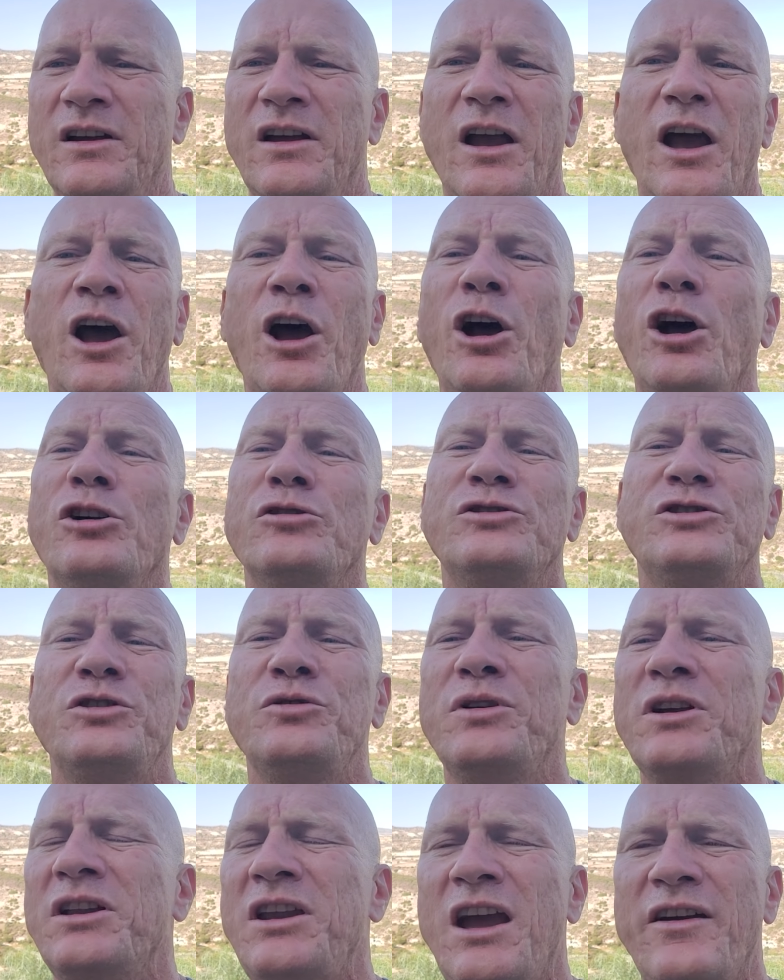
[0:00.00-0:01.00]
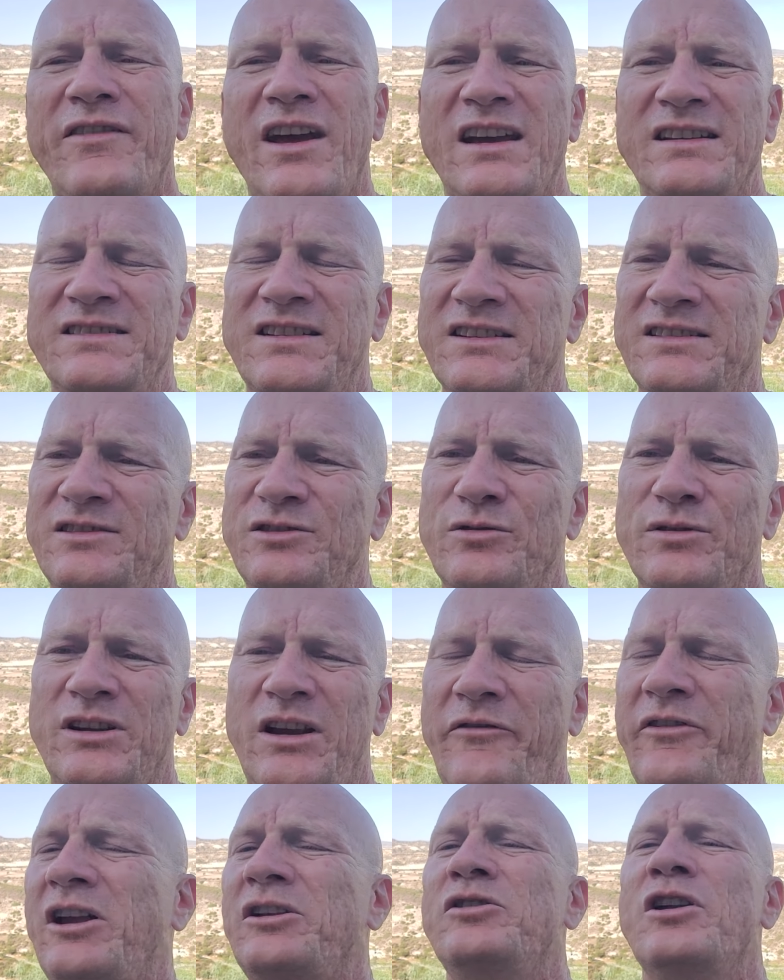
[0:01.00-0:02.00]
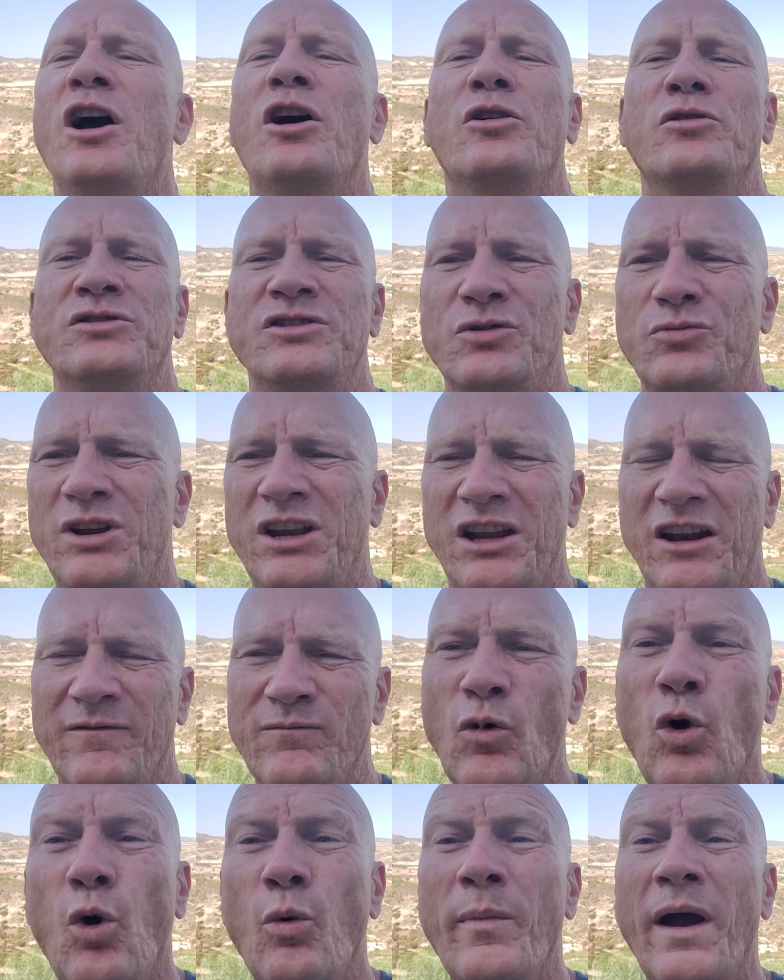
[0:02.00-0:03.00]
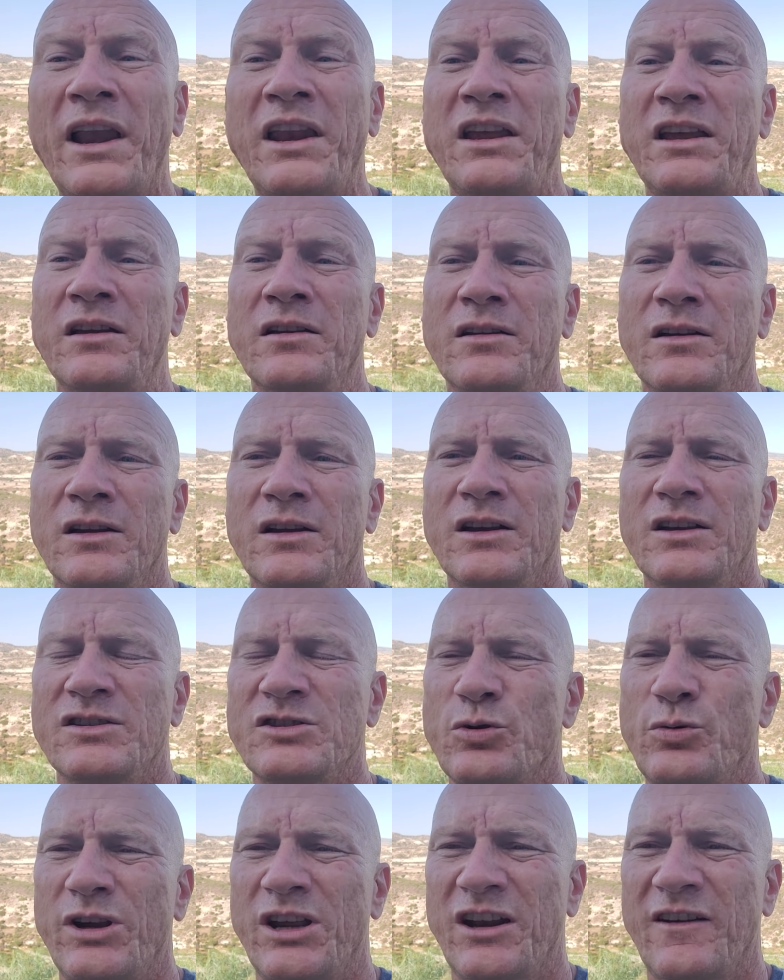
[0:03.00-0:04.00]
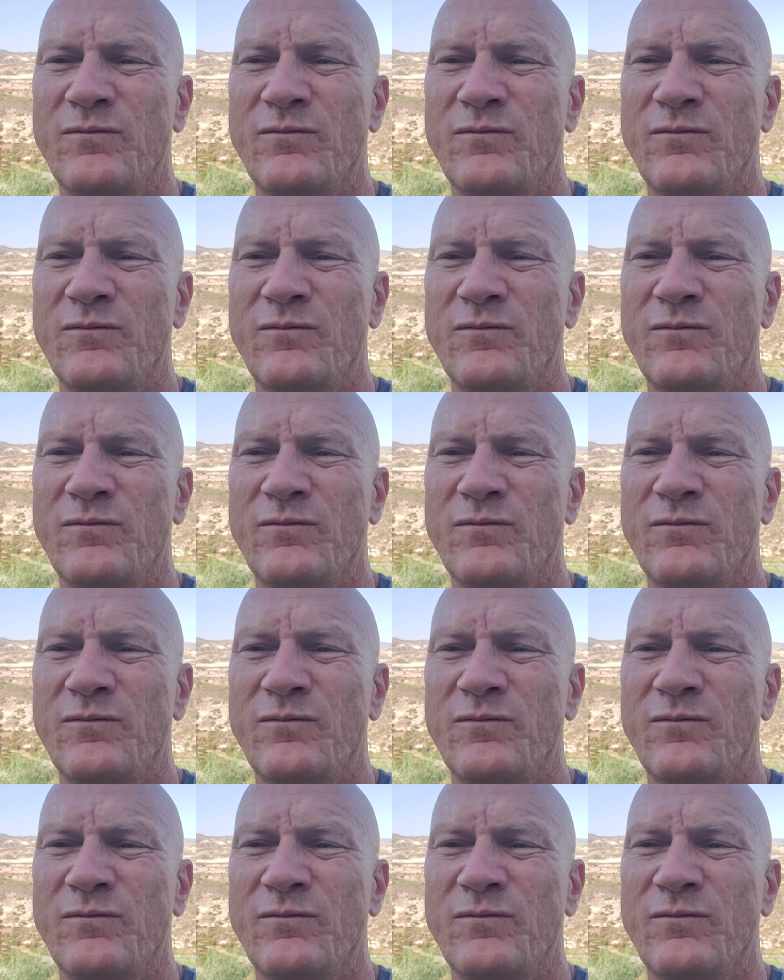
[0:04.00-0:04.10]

Oh, so you can have access to it every day. No, so we can have more money. So we can have